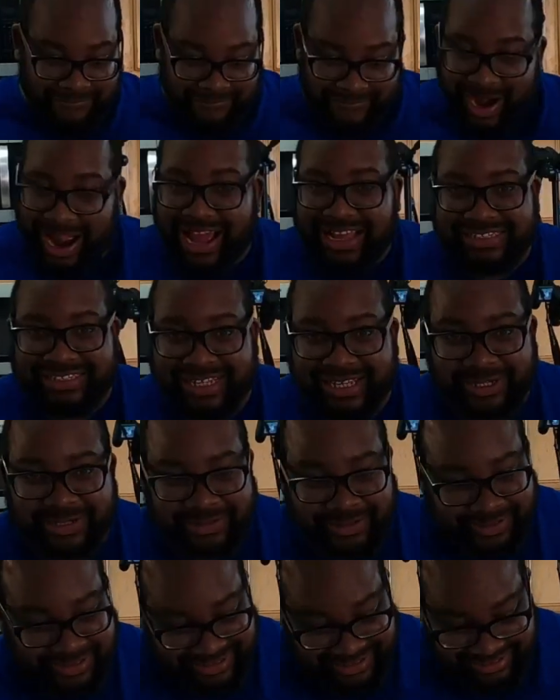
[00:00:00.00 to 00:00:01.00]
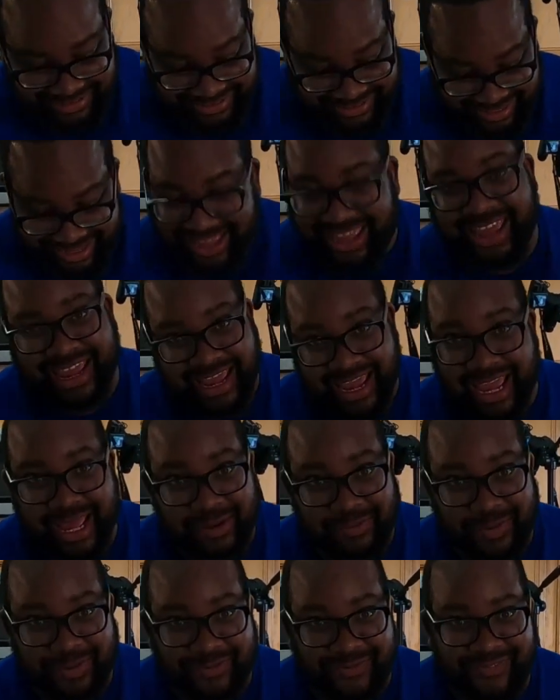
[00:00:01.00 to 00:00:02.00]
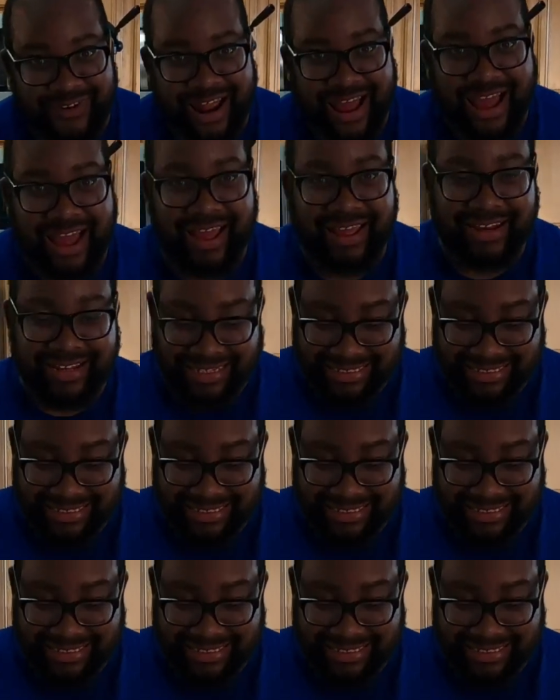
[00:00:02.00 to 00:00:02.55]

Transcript: Fried Skittles can't be fried.